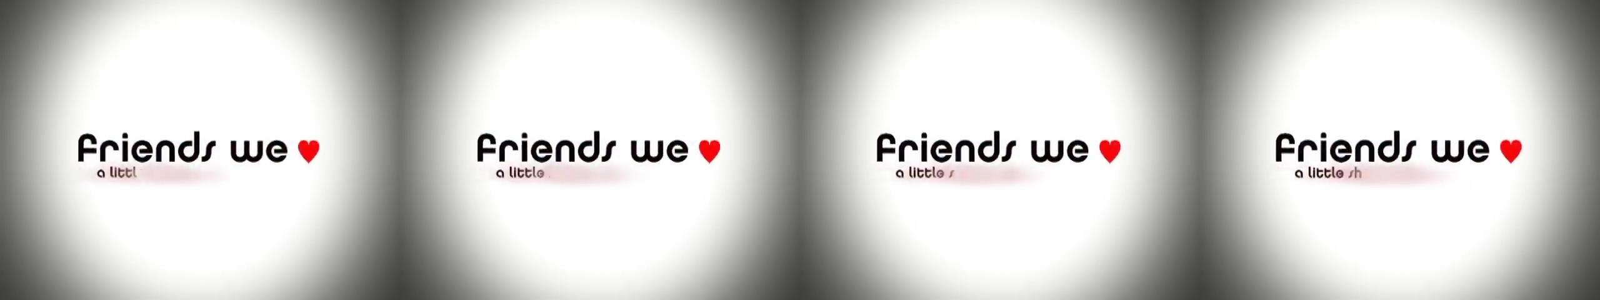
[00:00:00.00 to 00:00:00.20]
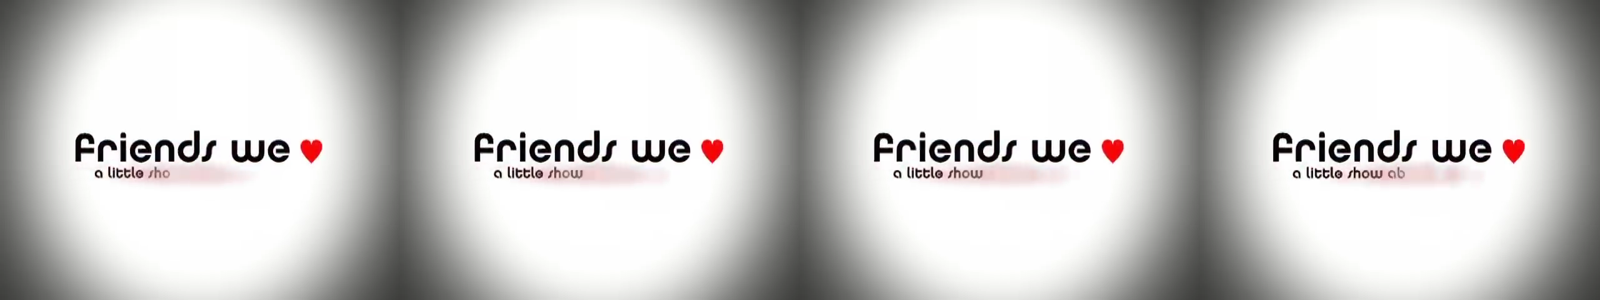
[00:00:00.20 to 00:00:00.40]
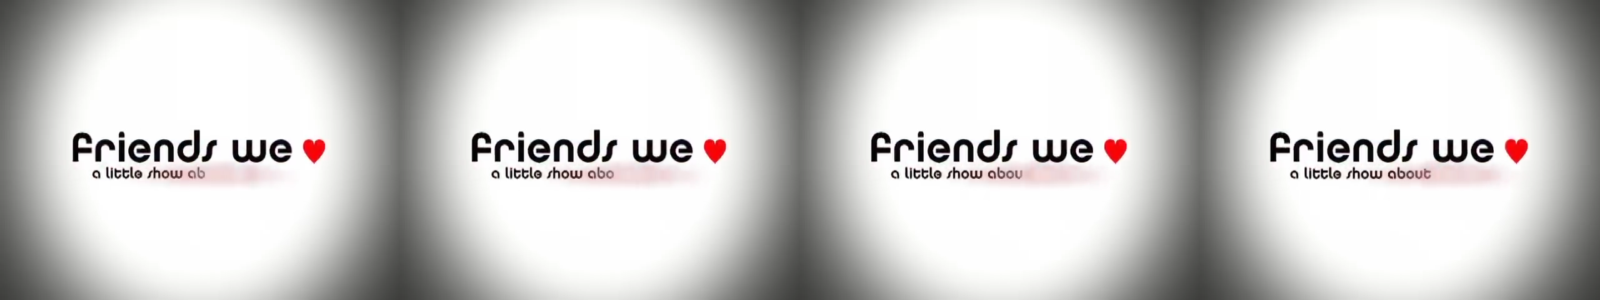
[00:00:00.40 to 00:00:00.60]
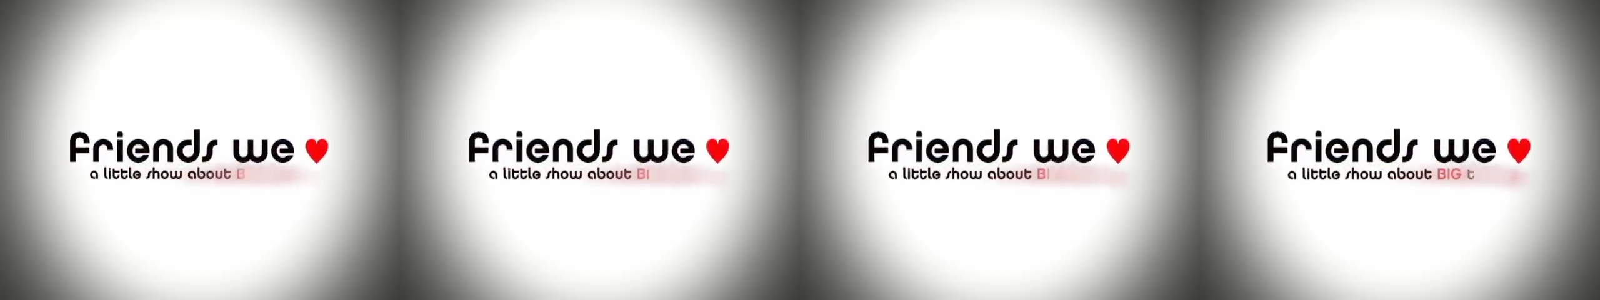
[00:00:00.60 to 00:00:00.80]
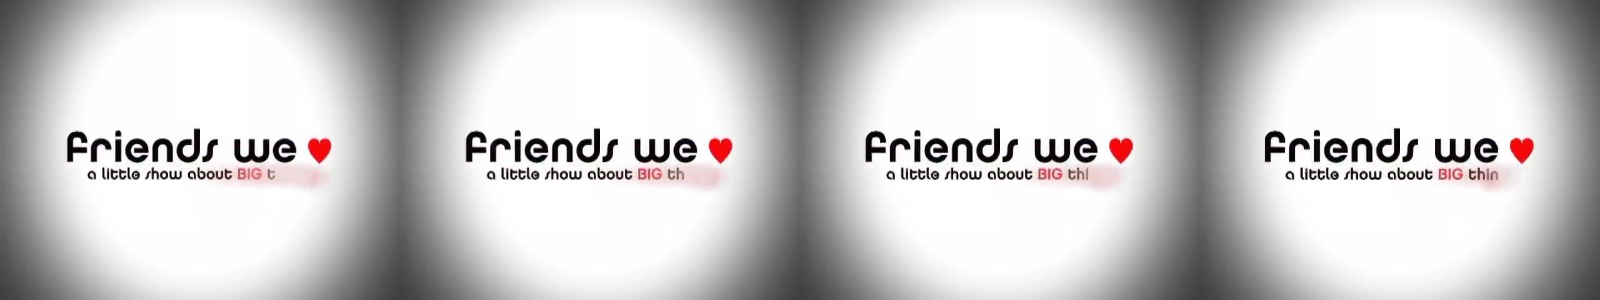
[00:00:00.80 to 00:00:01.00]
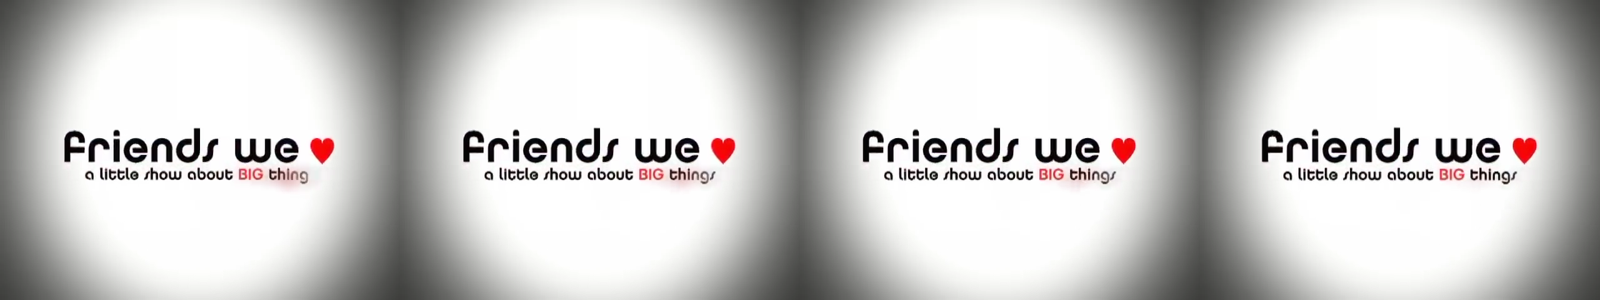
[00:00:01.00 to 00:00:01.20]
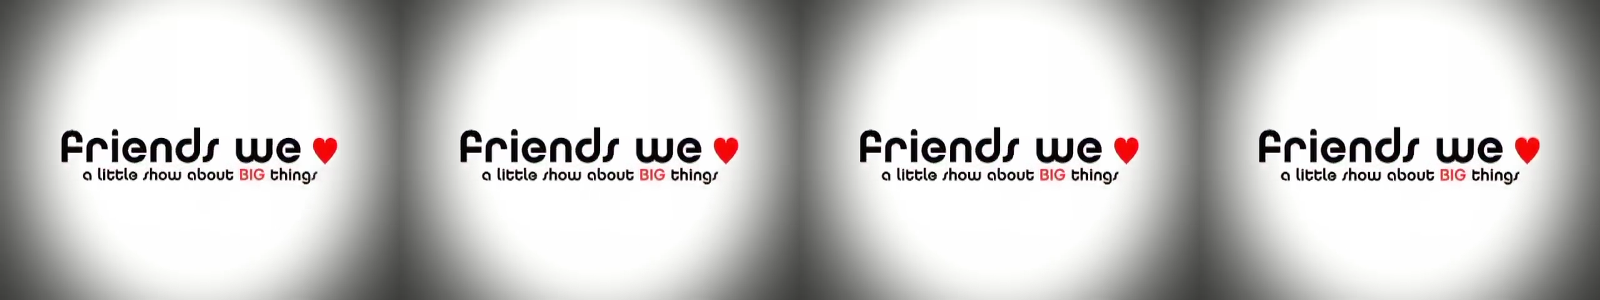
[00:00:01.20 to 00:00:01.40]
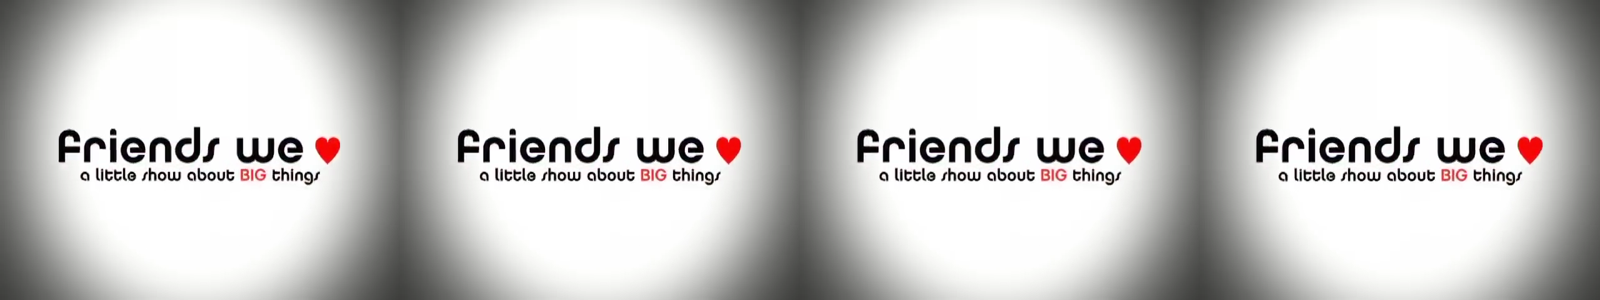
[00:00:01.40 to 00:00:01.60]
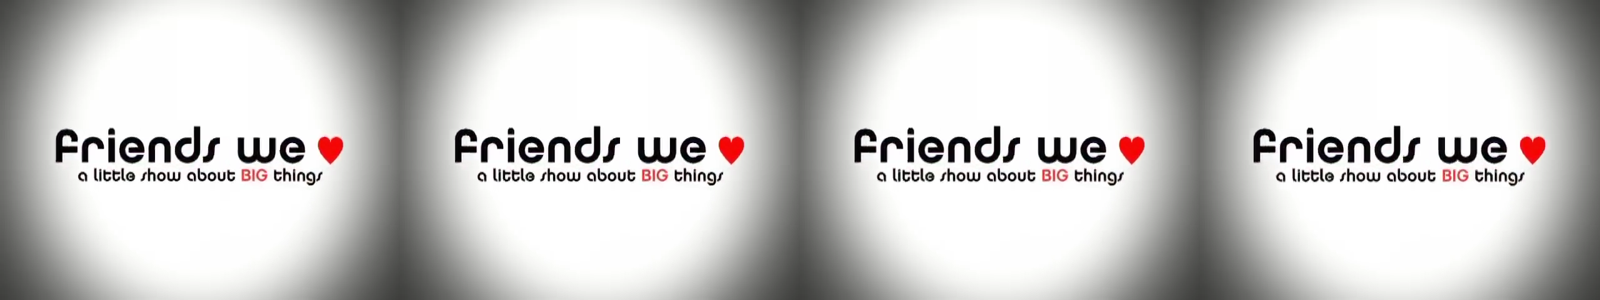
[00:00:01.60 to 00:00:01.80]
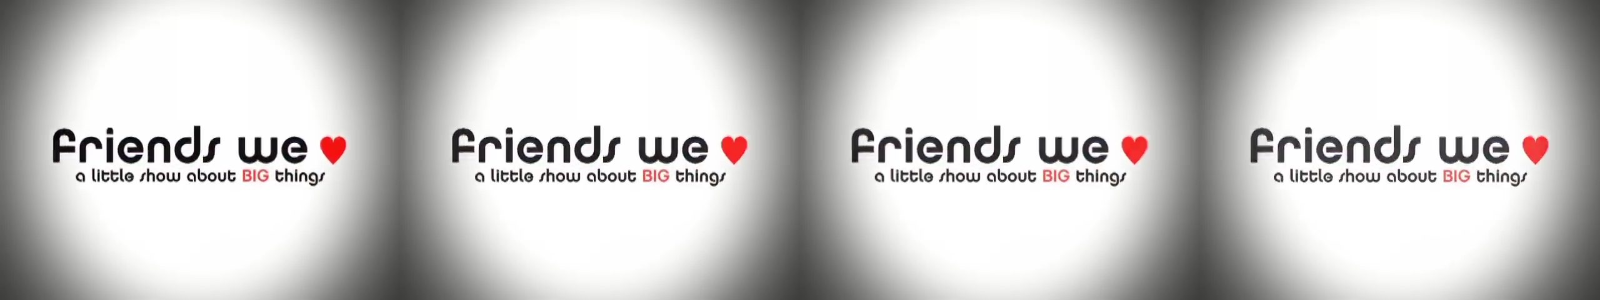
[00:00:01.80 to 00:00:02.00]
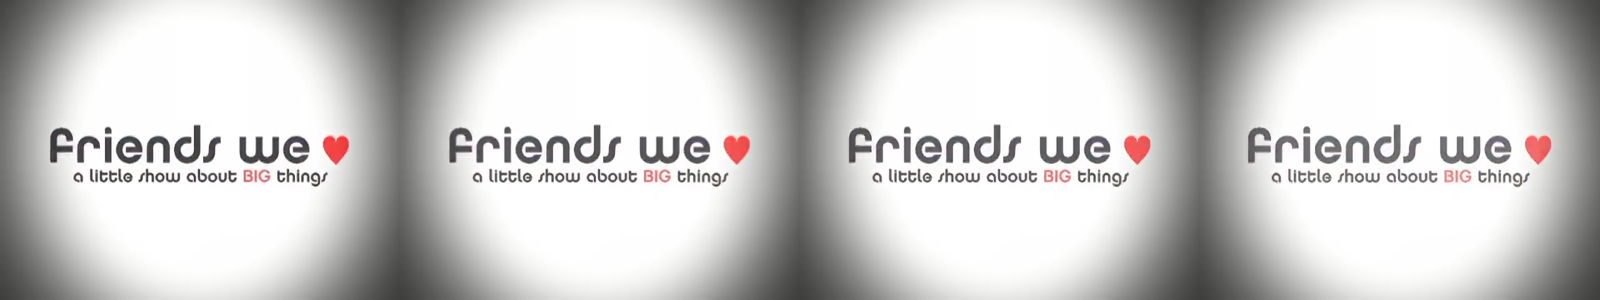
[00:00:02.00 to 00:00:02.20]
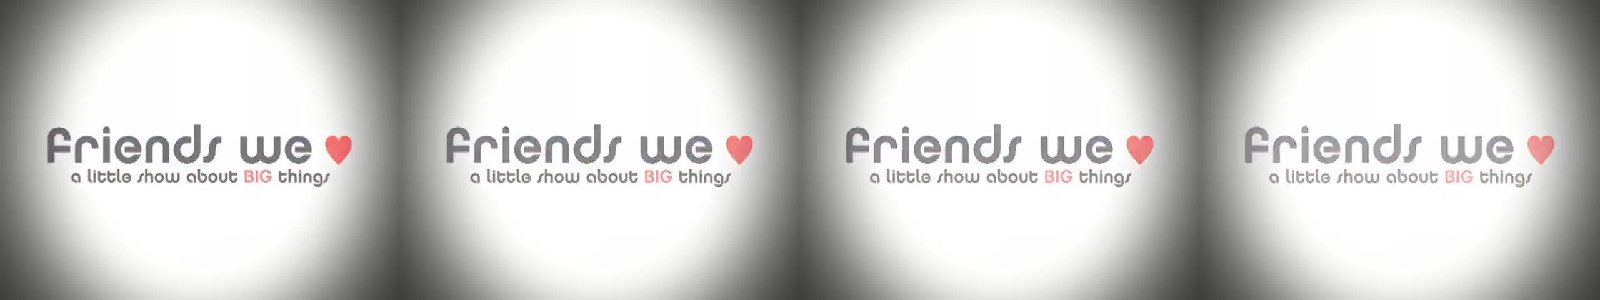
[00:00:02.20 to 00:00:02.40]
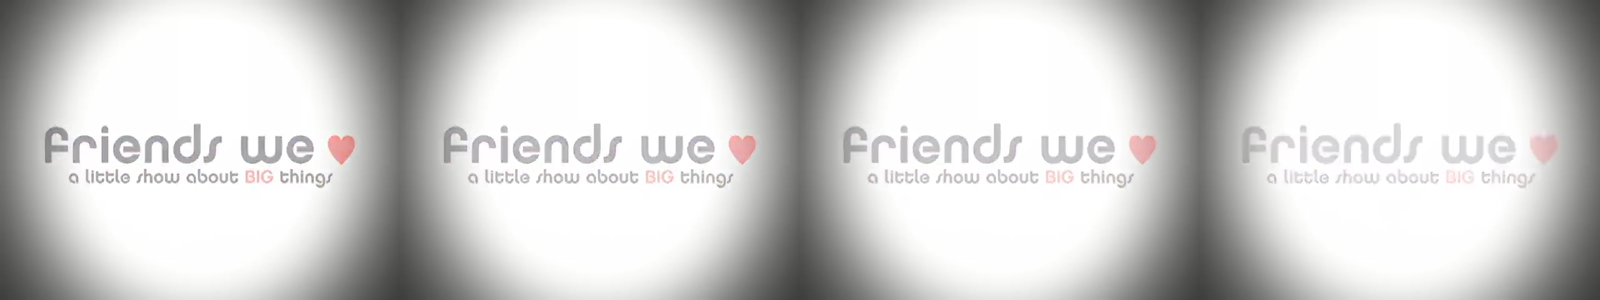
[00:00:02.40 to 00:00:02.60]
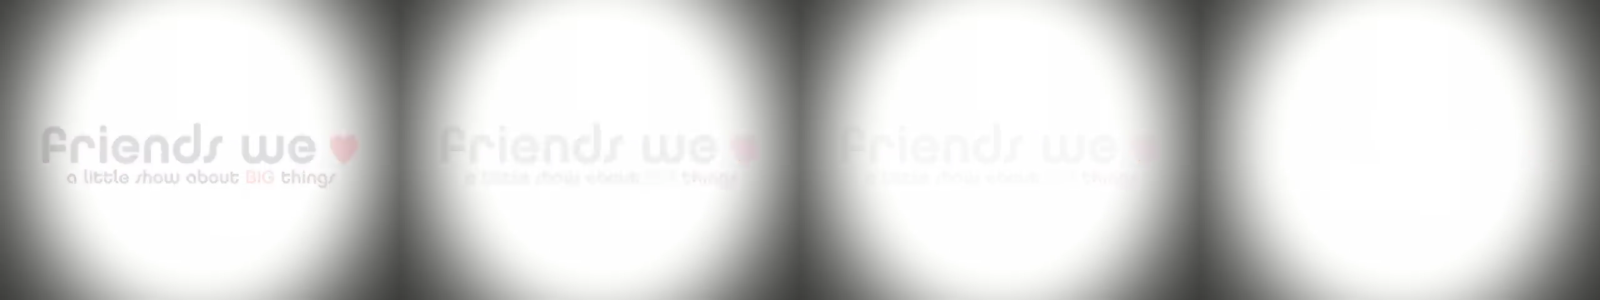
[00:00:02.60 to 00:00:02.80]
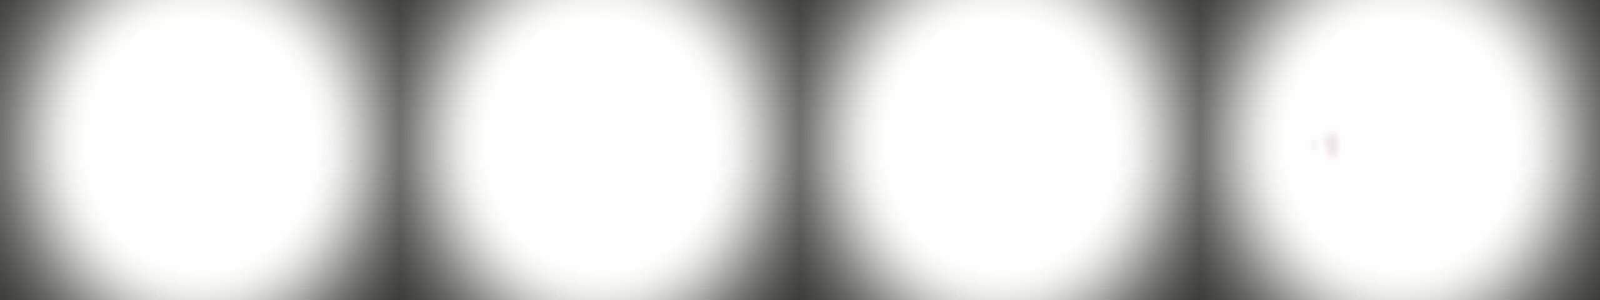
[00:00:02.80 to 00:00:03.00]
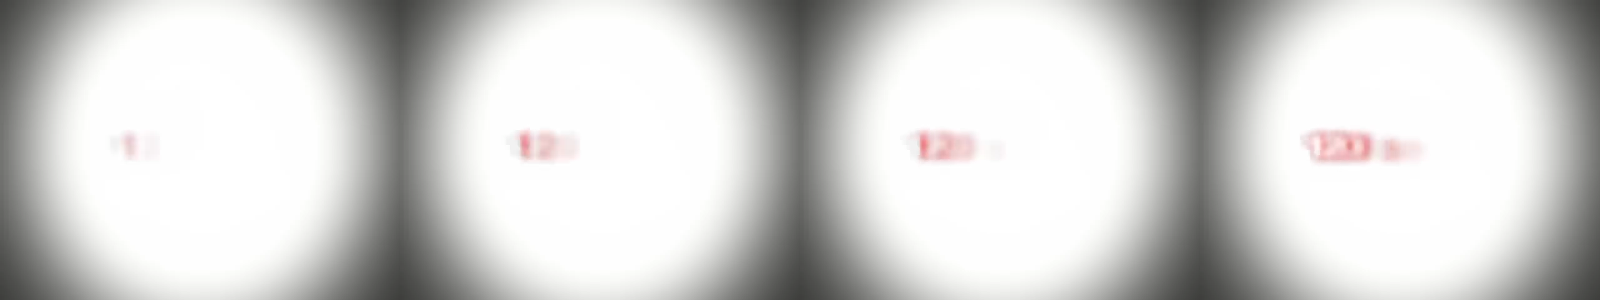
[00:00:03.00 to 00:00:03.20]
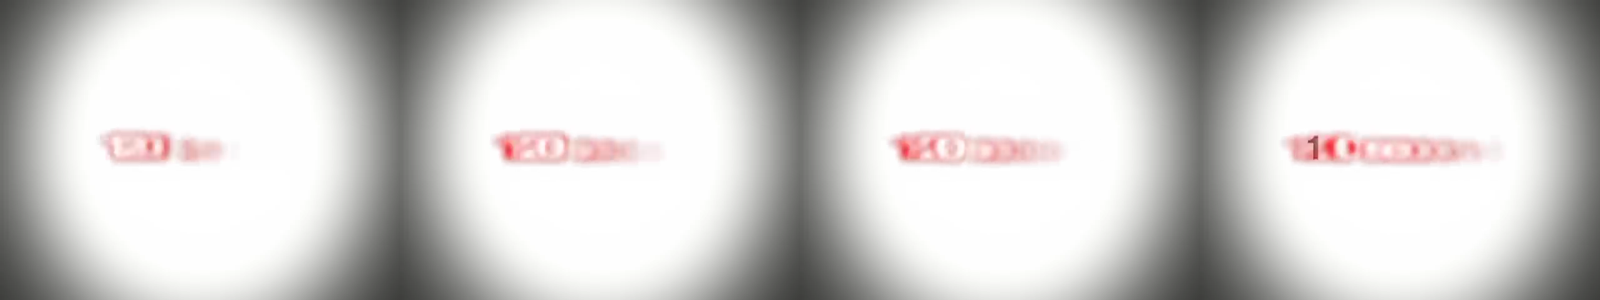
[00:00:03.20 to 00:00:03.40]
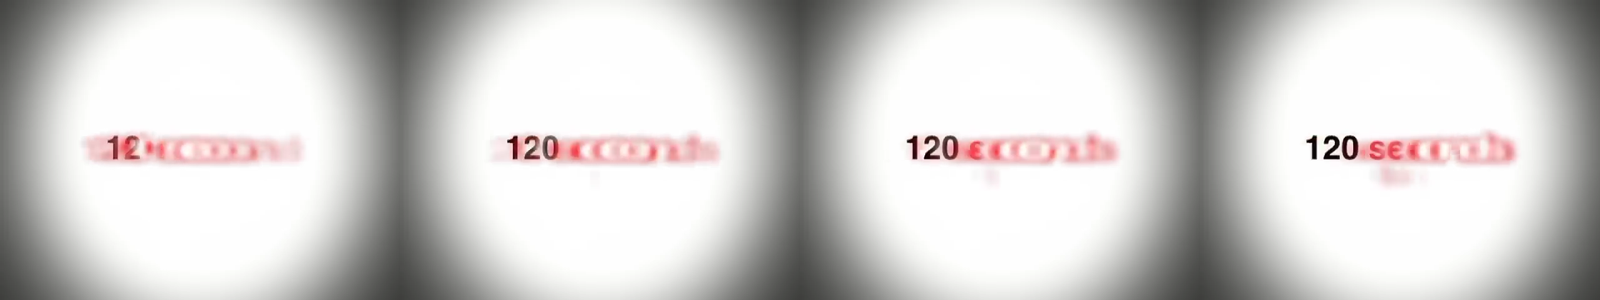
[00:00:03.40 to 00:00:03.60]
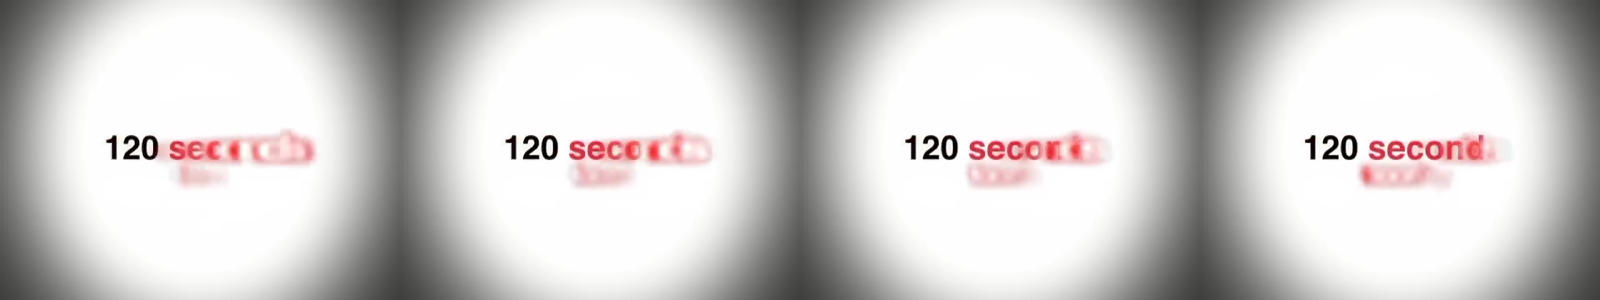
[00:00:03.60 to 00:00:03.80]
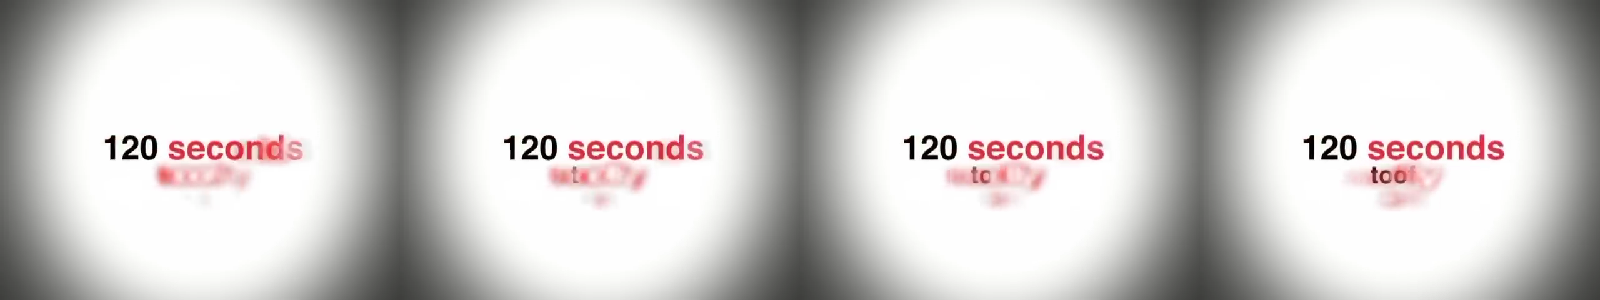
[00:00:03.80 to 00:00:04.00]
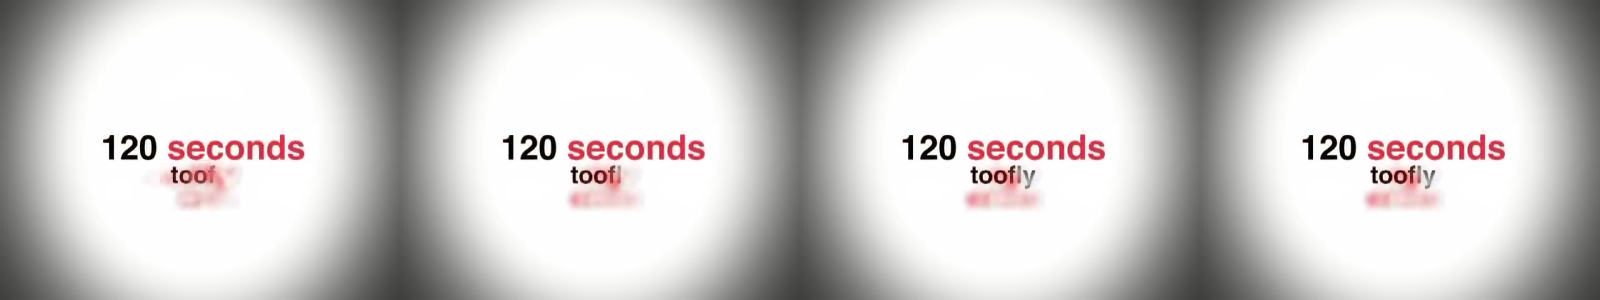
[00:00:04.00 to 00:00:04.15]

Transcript: (no speaker visible)